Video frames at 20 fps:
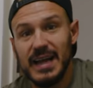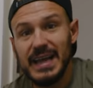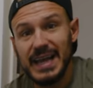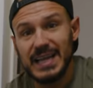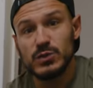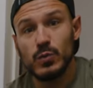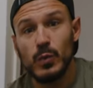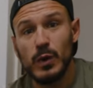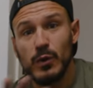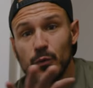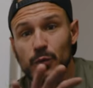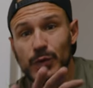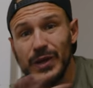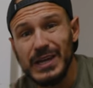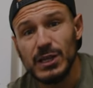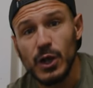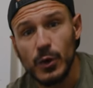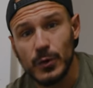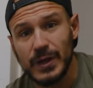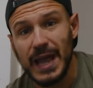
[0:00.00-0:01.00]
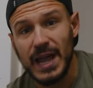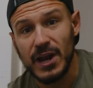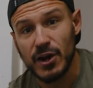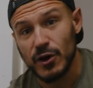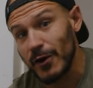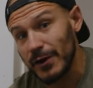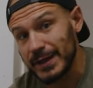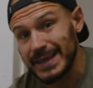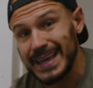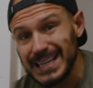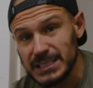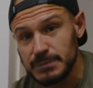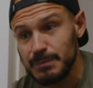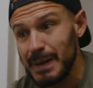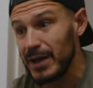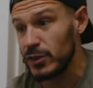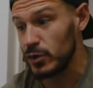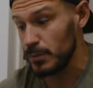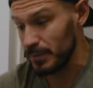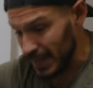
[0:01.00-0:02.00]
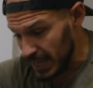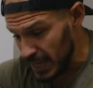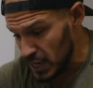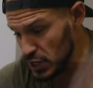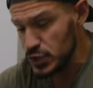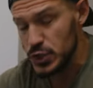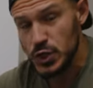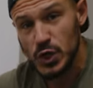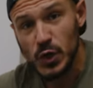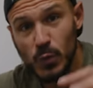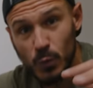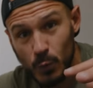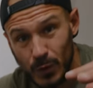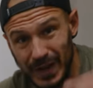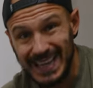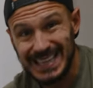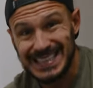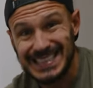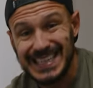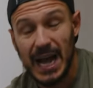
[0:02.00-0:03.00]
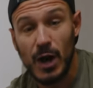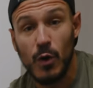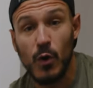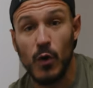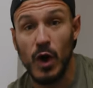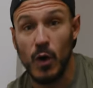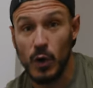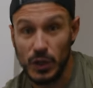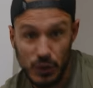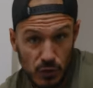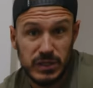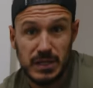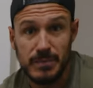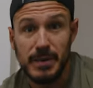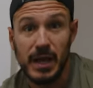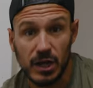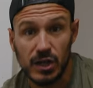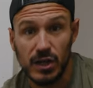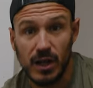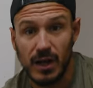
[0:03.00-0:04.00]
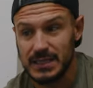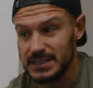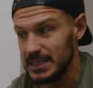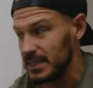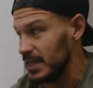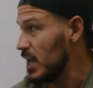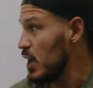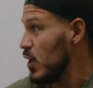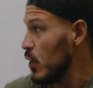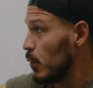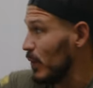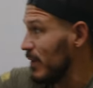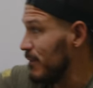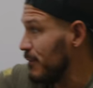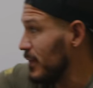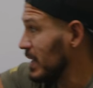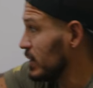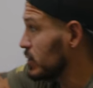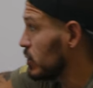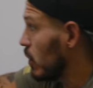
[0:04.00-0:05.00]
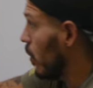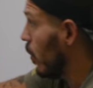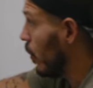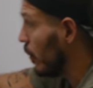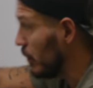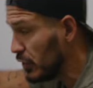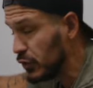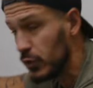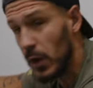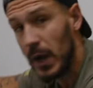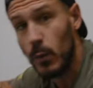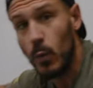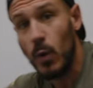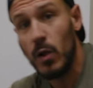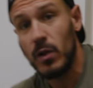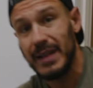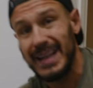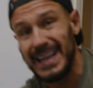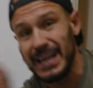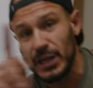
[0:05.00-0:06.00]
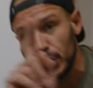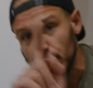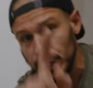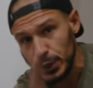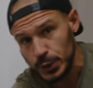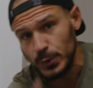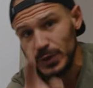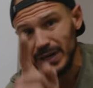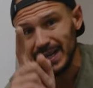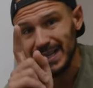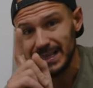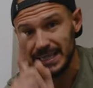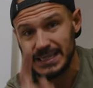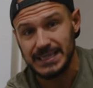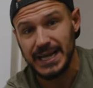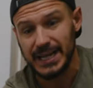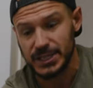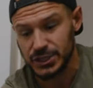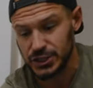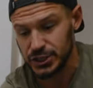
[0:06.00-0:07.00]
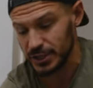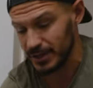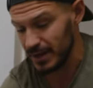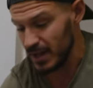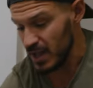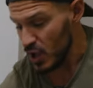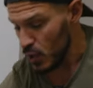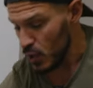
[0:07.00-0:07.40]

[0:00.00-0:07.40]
Hey guys, we relocated our guest bathroom into what is now used to be a closet. We finished all the drywall, including the texture.